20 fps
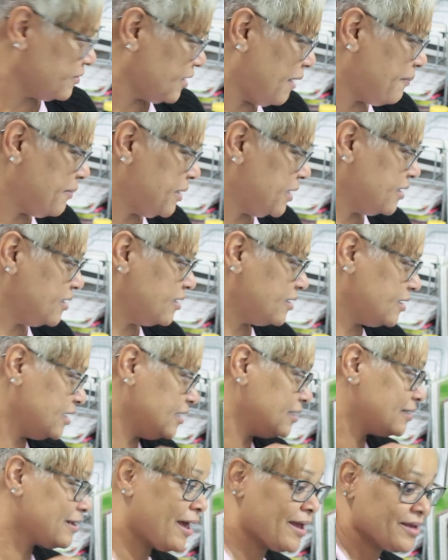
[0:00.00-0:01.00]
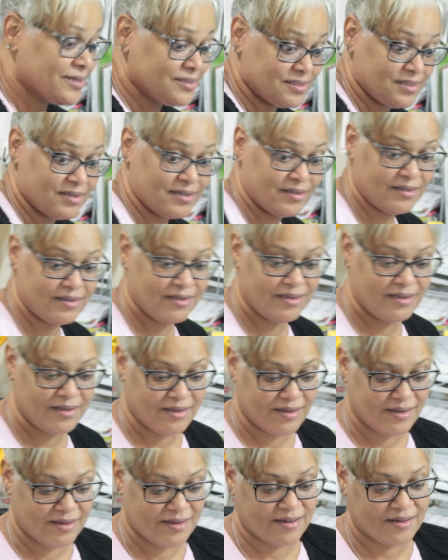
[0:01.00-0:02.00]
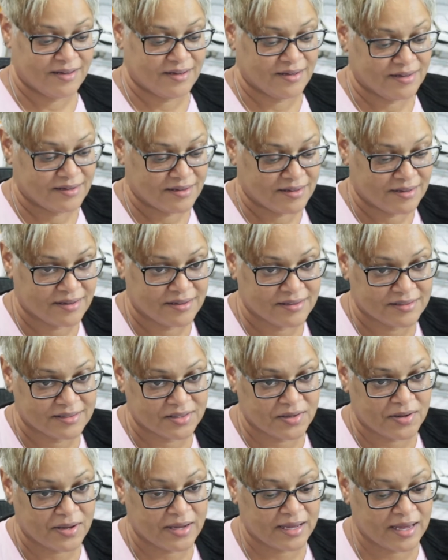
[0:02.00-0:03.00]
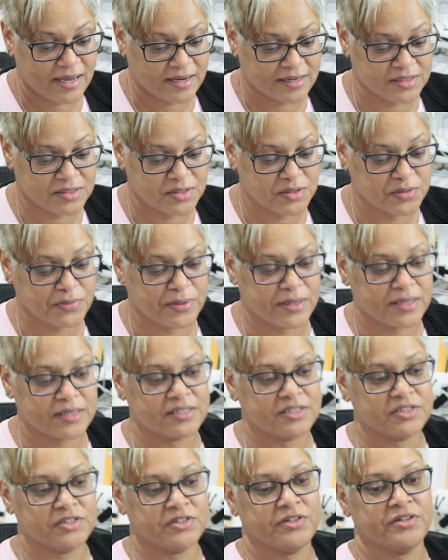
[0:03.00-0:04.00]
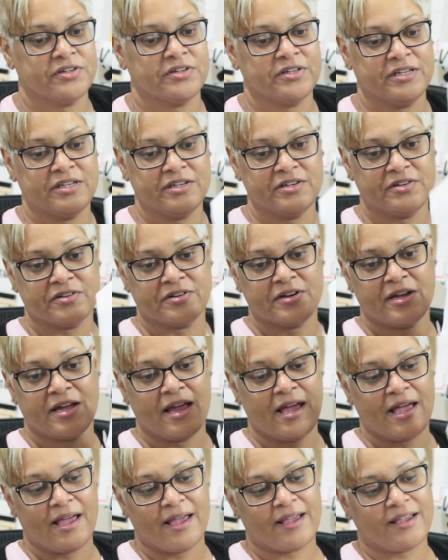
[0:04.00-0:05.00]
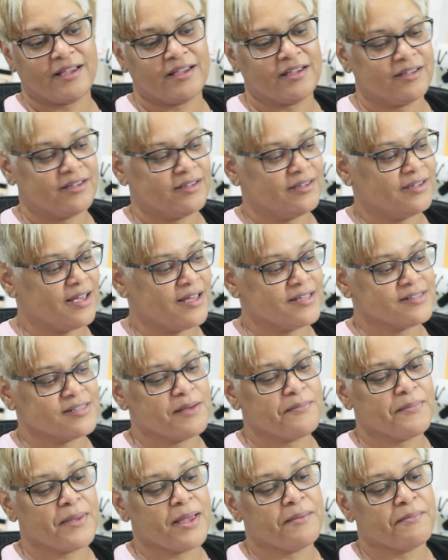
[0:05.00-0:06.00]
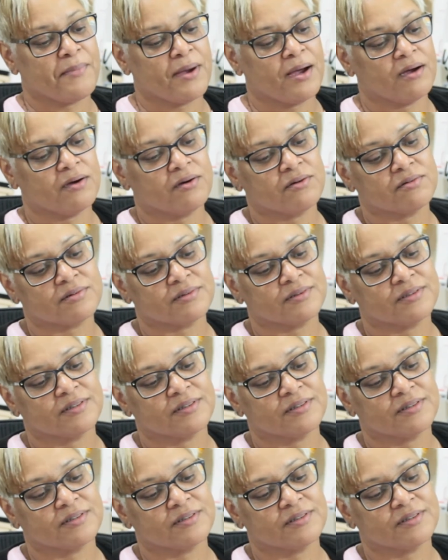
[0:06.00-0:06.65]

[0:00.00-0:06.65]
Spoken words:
I mean, he likes it. So I got a 2X shirt here, and guys, I made my own